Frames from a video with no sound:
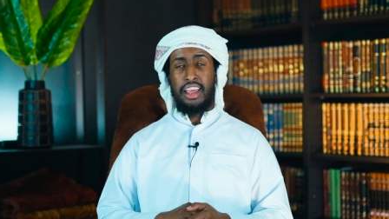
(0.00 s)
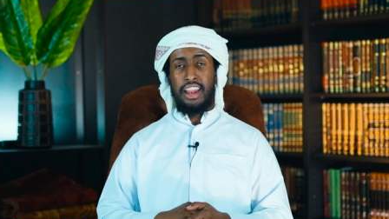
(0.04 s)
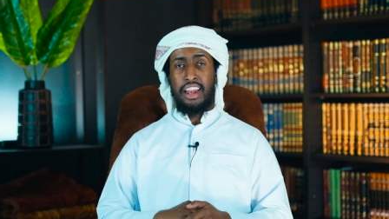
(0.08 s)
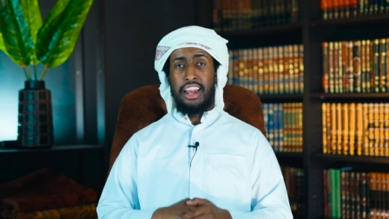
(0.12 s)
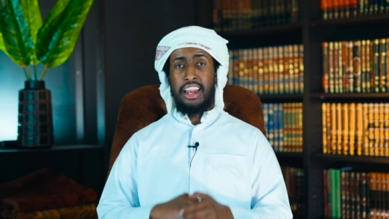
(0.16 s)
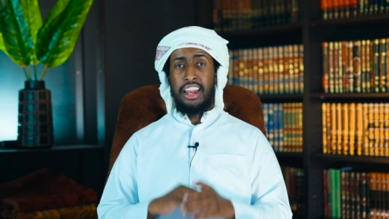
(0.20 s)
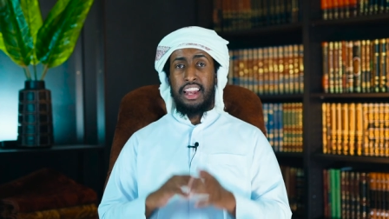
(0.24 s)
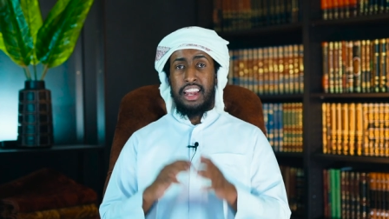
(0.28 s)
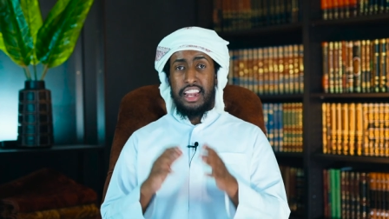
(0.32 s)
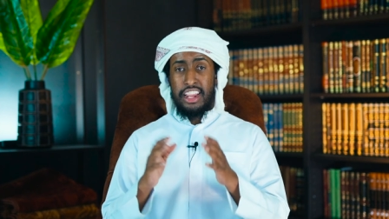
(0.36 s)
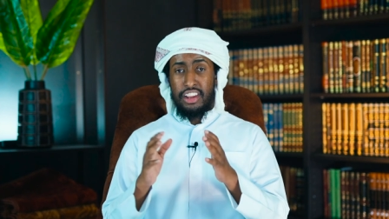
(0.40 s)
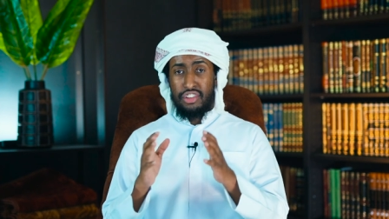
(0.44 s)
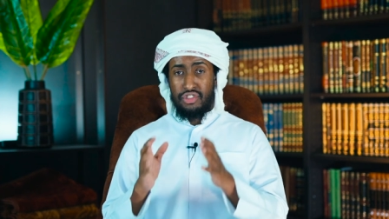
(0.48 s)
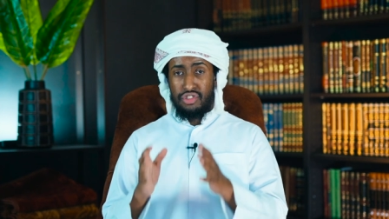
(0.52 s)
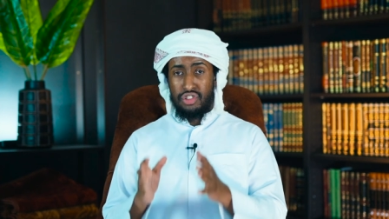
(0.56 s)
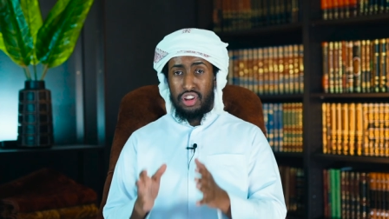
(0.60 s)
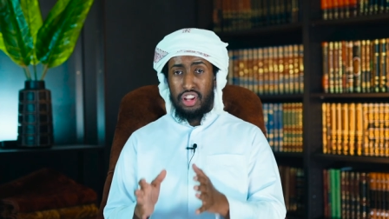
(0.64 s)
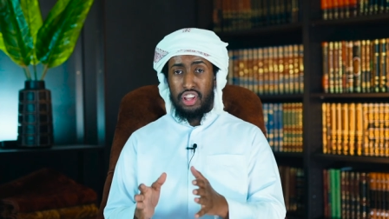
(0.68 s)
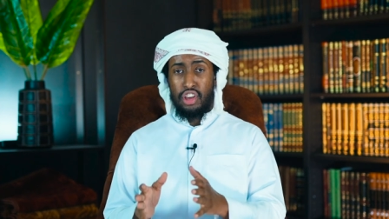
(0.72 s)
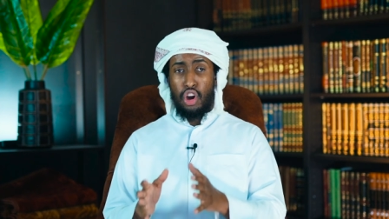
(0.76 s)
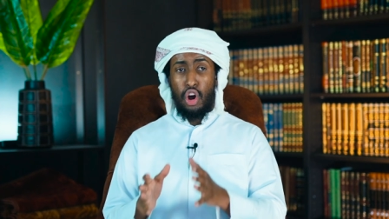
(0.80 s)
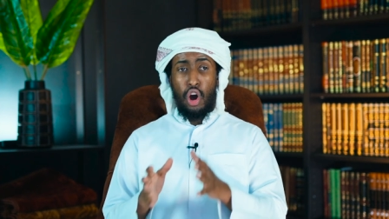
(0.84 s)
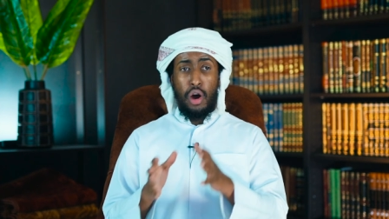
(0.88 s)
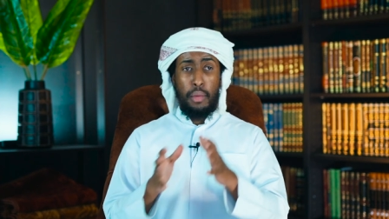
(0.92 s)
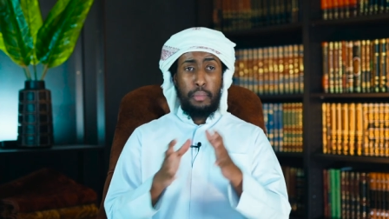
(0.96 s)

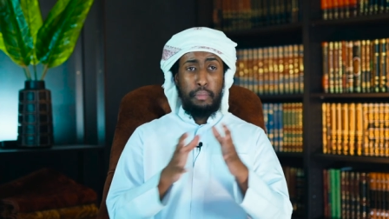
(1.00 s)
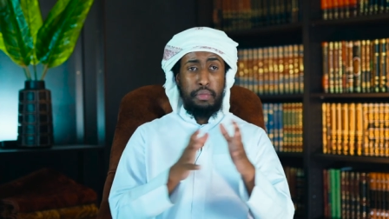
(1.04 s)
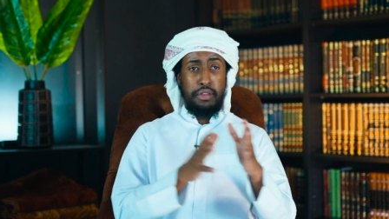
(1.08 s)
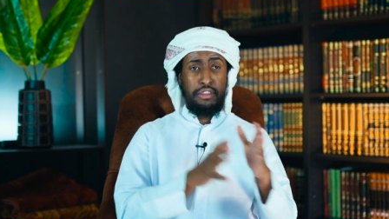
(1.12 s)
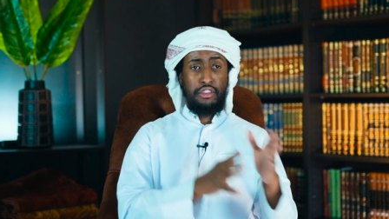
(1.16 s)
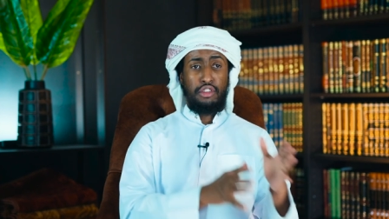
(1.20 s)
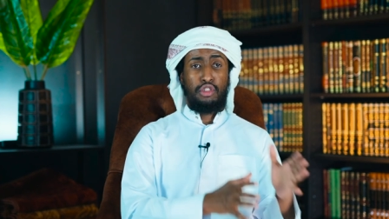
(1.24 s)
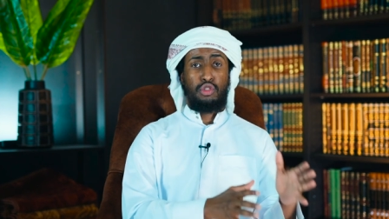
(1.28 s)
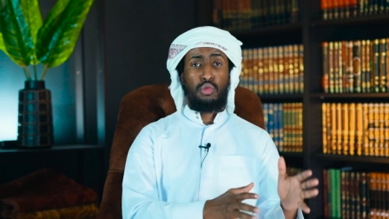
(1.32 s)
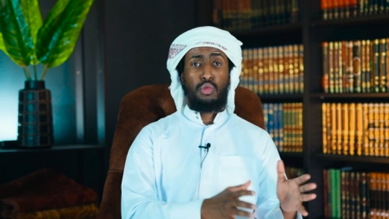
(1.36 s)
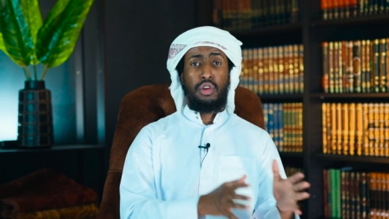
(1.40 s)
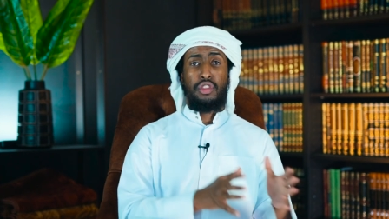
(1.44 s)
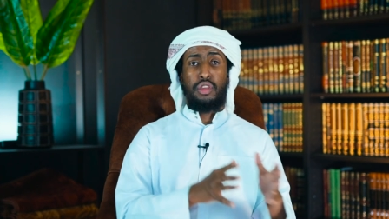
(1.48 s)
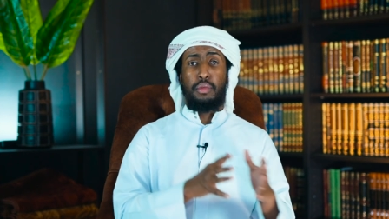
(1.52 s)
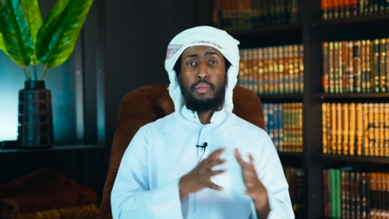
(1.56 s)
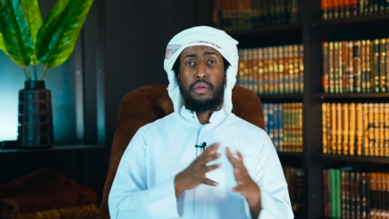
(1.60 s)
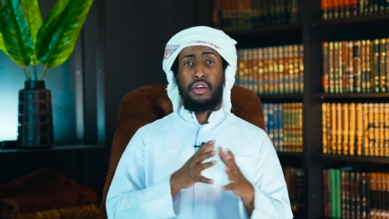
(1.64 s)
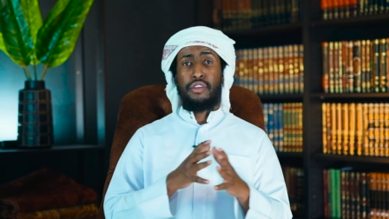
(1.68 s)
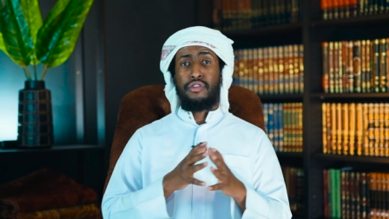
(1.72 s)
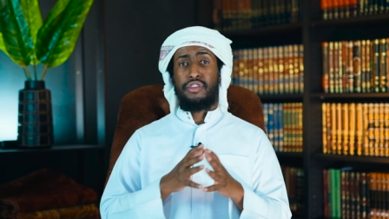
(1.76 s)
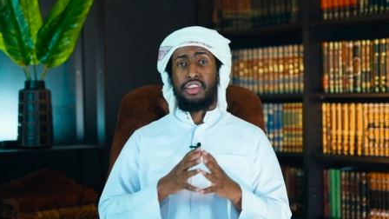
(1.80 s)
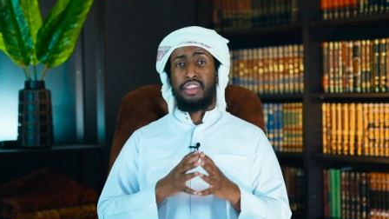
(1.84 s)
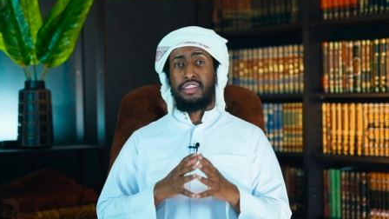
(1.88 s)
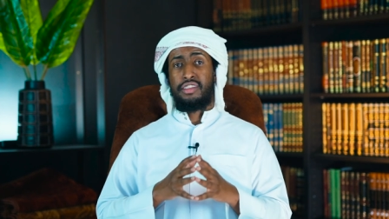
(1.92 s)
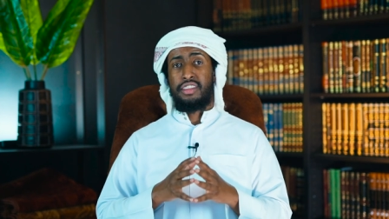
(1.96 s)
Literally opposite to what the
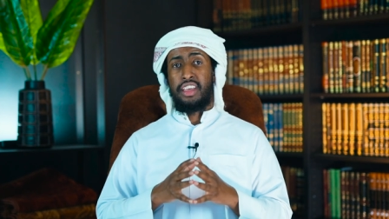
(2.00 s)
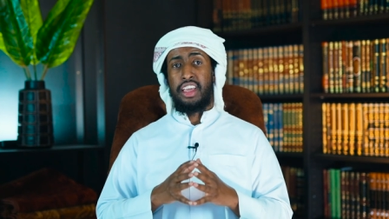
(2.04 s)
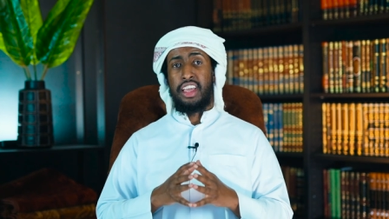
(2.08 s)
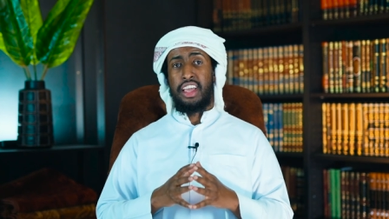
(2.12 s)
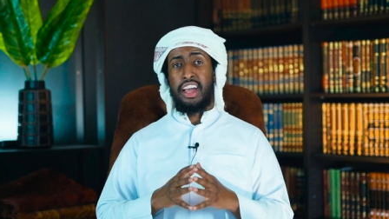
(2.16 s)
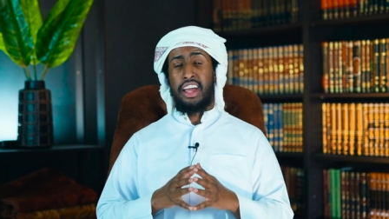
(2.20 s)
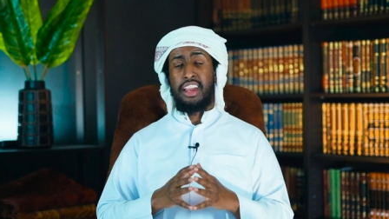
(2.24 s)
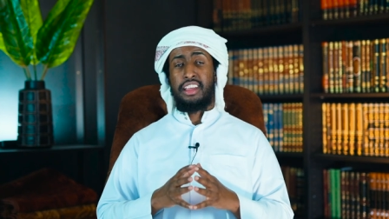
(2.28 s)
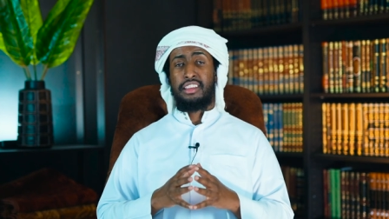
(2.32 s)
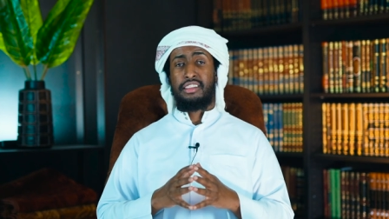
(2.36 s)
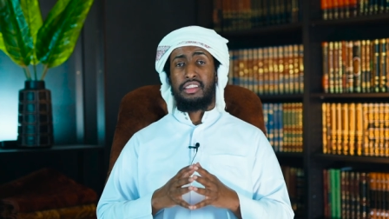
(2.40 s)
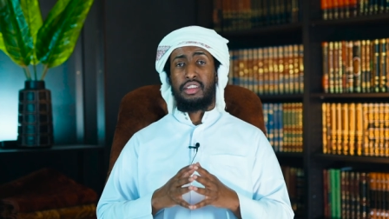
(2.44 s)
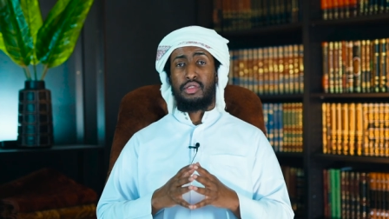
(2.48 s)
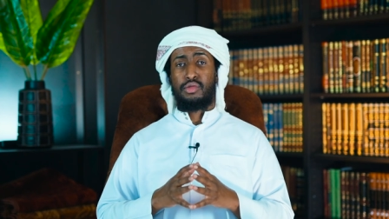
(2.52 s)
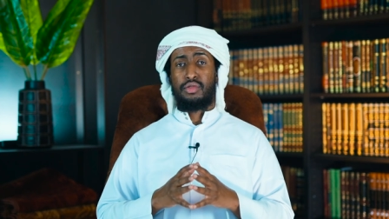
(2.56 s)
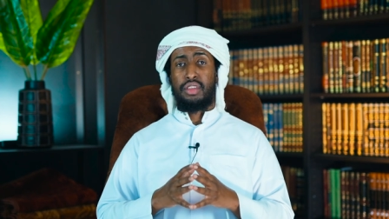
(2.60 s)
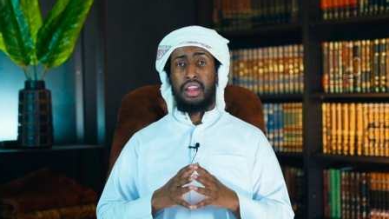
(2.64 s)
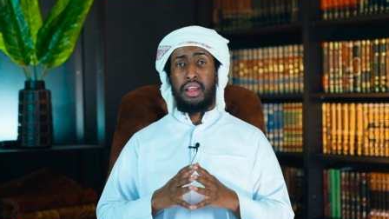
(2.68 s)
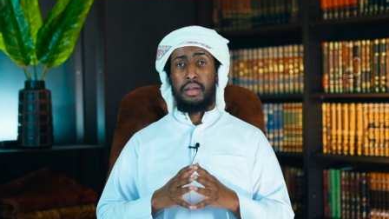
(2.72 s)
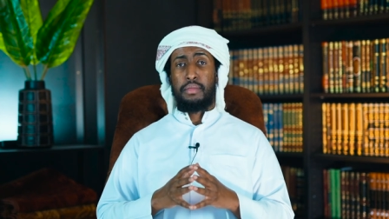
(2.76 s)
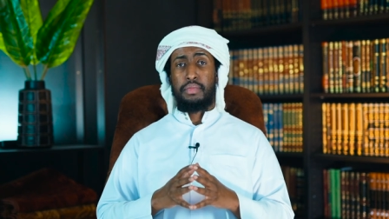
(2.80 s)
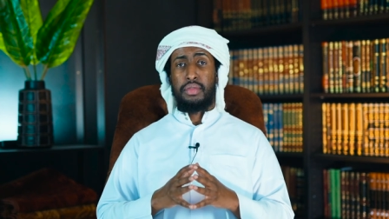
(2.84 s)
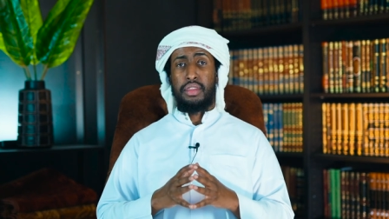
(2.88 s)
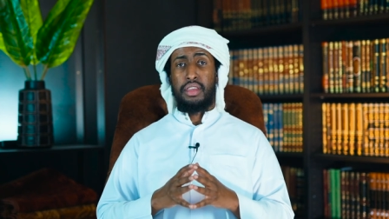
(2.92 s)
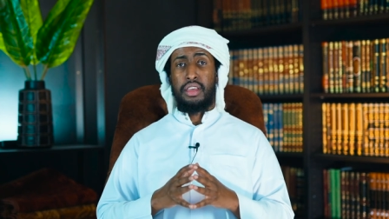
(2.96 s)
Prophet is saying,
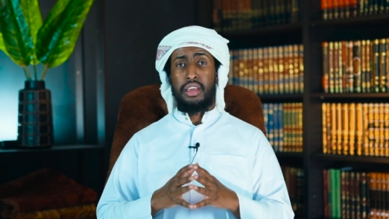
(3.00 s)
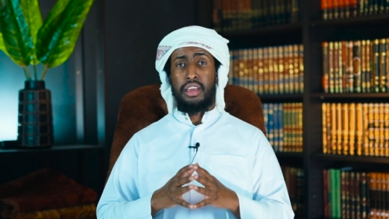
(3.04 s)
alayhi